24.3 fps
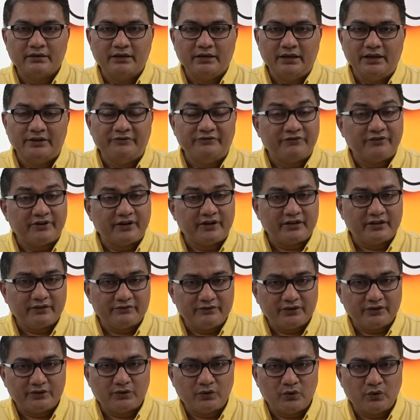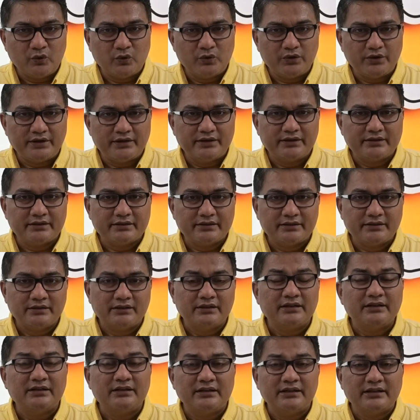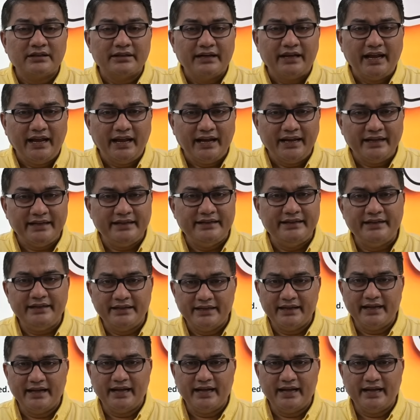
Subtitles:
in front of the court, NTA